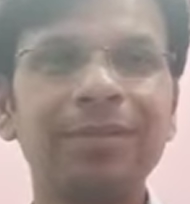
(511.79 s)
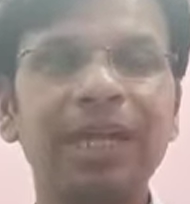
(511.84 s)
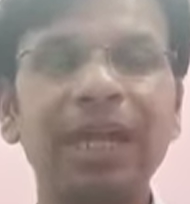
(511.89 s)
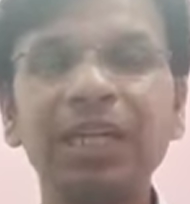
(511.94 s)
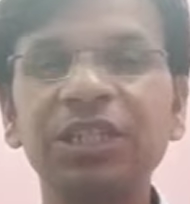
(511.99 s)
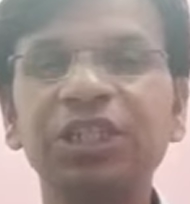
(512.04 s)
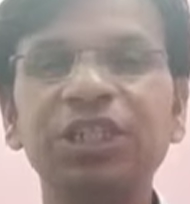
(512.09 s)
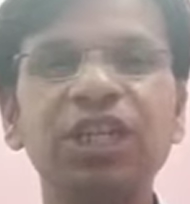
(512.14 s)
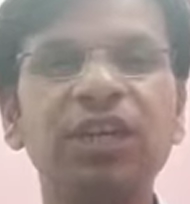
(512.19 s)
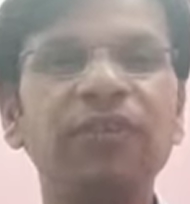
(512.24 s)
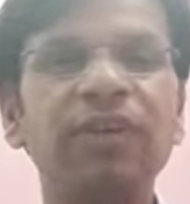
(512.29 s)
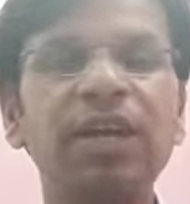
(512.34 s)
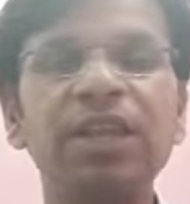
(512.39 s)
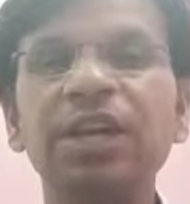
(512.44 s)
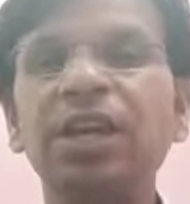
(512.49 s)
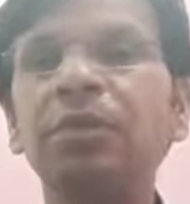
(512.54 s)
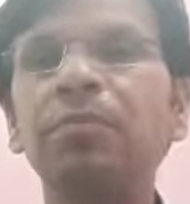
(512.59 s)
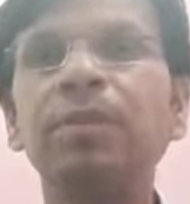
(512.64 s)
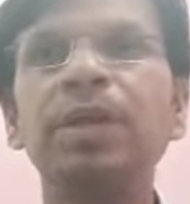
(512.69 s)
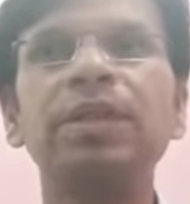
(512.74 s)

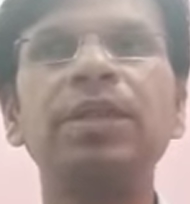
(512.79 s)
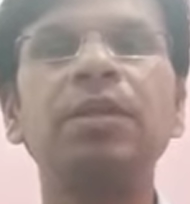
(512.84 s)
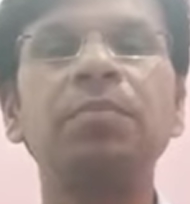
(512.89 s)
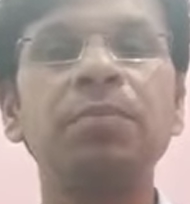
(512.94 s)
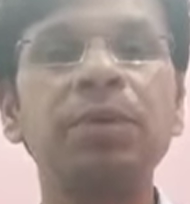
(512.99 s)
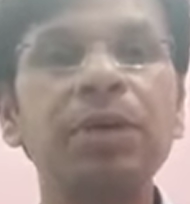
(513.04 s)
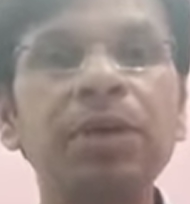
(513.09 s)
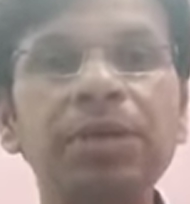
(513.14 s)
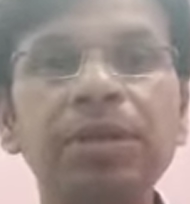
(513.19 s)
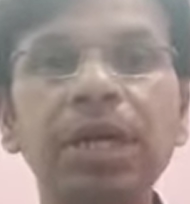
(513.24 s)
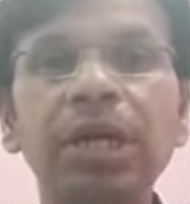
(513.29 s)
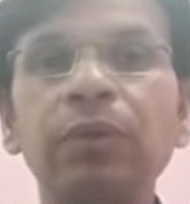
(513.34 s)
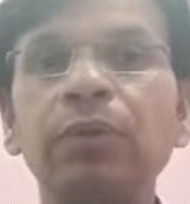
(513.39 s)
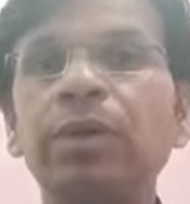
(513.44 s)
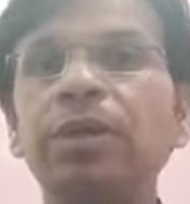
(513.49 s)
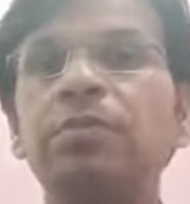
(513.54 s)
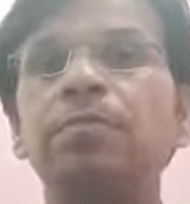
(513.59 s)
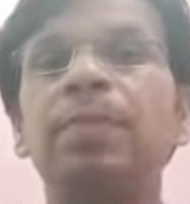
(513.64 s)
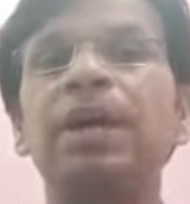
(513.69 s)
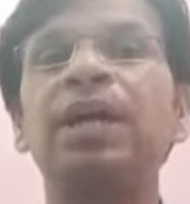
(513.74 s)
Extravagant means the person
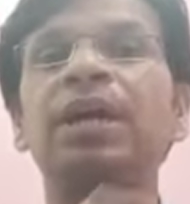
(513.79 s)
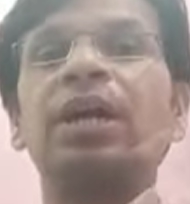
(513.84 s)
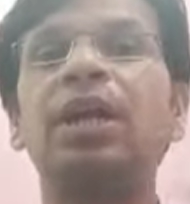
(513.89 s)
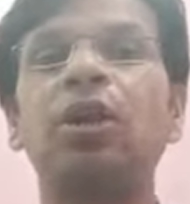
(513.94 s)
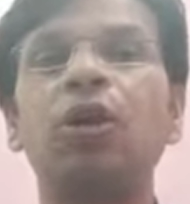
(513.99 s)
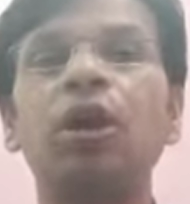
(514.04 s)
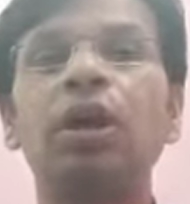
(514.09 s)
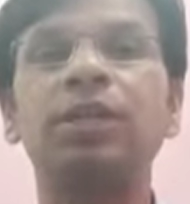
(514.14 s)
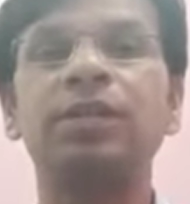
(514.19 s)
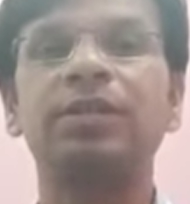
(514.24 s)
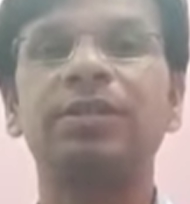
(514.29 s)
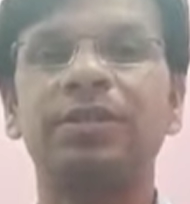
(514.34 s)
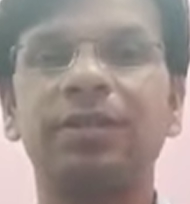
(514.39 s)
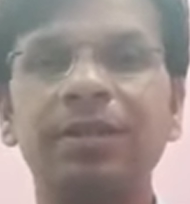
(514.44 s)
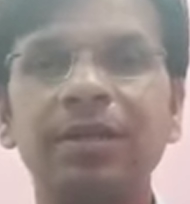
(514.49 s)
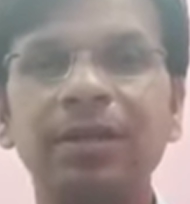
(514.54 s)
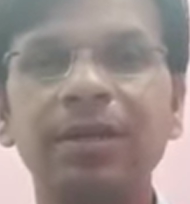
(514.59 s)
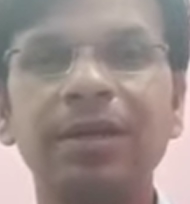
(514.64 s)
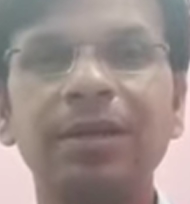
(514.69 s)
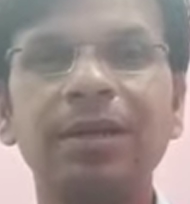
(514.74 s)
who spends a lot.
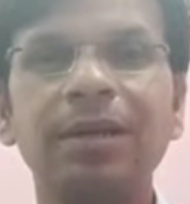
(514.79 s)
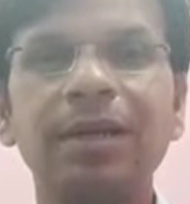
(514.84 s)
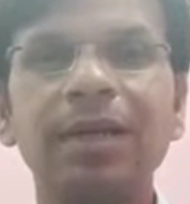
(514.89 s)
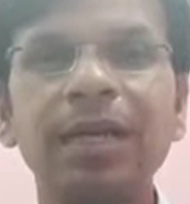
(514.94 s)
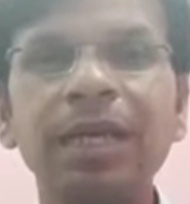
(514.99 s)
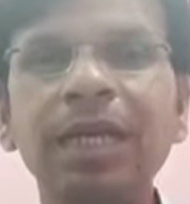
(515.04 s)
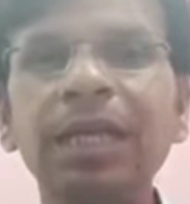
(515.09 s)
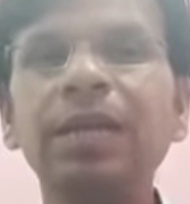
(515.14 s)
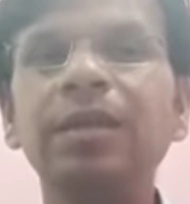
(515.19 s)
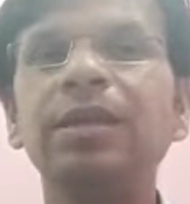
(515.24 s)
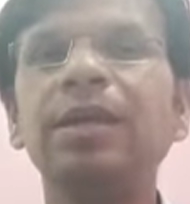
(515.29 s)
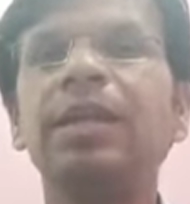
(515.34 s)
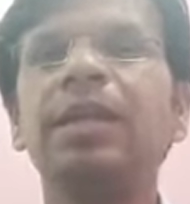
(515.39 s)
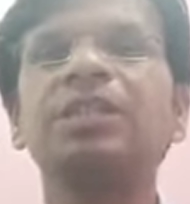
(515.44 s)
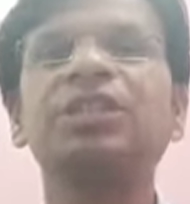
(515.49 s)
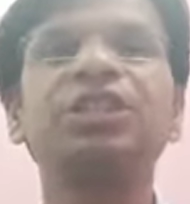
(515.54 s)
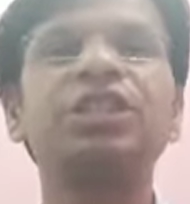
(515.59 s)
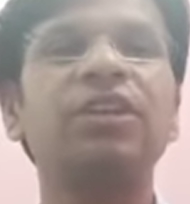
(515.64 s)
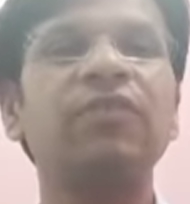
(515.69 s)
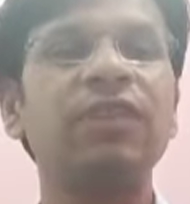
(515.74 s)
He is an
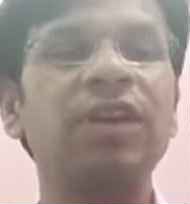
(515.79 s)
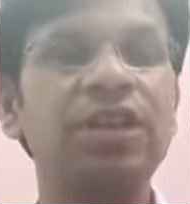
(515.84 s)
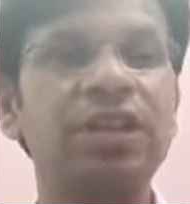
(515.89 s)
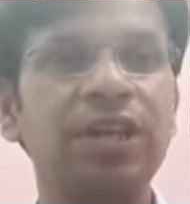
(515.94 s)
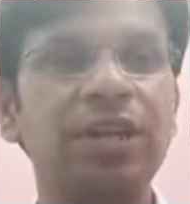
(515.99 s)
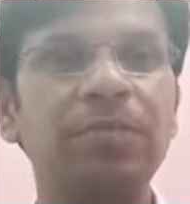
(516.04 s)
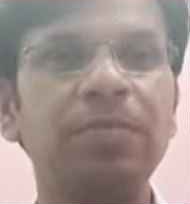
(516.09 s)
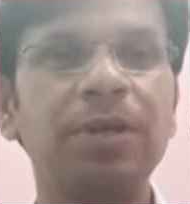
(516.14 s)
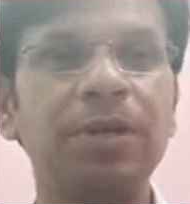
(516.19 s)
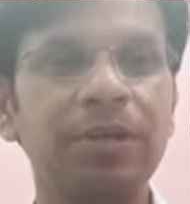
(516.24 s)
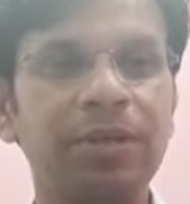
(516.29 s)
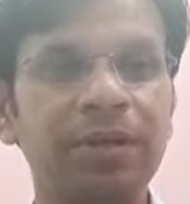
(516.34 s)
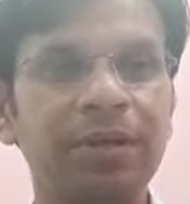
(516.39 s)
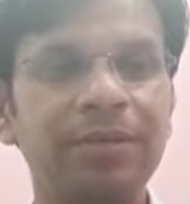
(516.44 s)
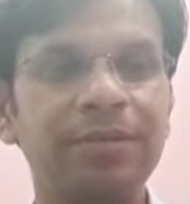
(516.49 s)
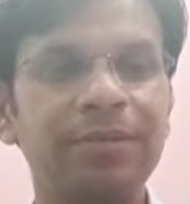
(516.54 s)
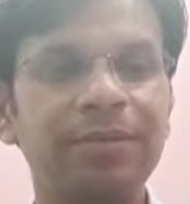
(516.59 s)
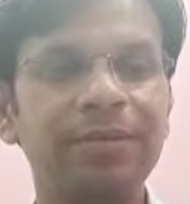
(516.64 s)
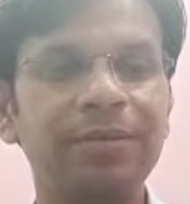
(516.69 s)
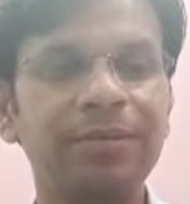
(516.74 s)
extravagant person.
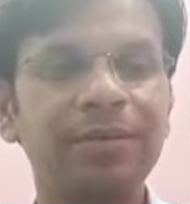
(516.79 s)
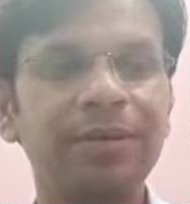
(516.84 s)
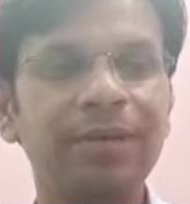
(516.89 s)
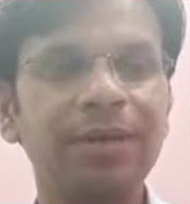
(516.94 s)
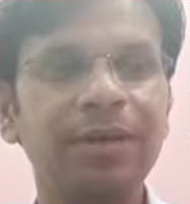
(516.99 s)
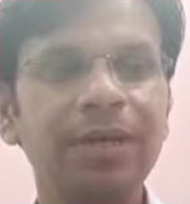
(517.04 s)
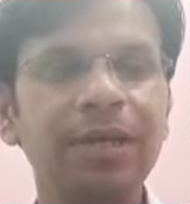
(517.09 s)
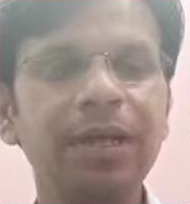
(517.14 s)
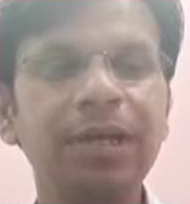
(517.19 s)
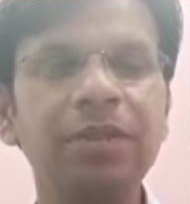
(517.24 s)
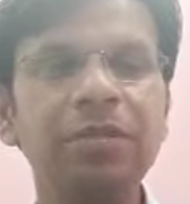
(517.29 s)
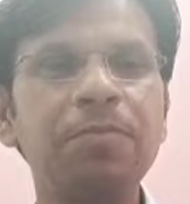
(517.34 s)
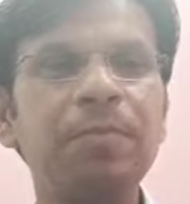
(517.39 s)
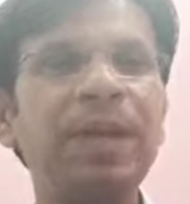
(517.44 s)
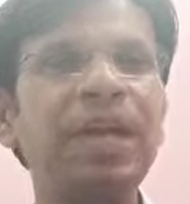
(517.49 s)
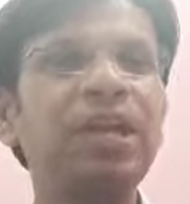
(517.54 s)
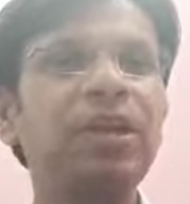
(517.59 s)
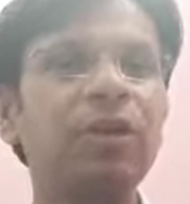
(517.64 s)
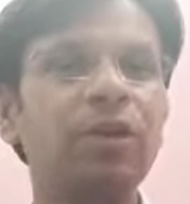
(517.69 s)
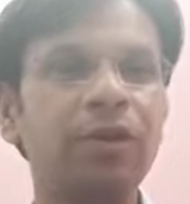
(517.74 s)
He
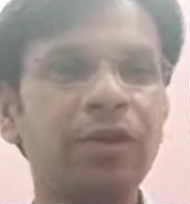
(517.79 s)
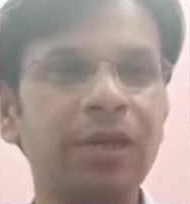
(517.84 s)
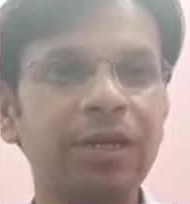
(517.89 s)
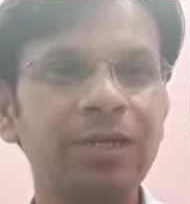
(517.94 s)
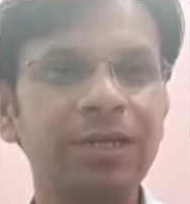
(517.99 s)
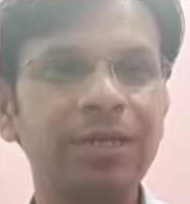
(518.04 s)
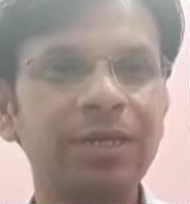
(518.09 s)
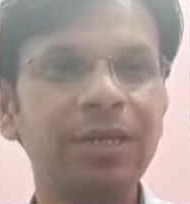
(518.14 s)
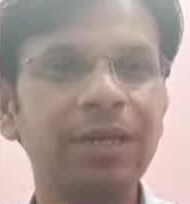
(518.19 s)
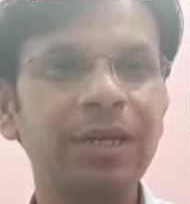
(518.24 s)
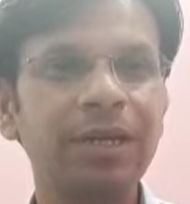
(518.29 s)
spends a lot.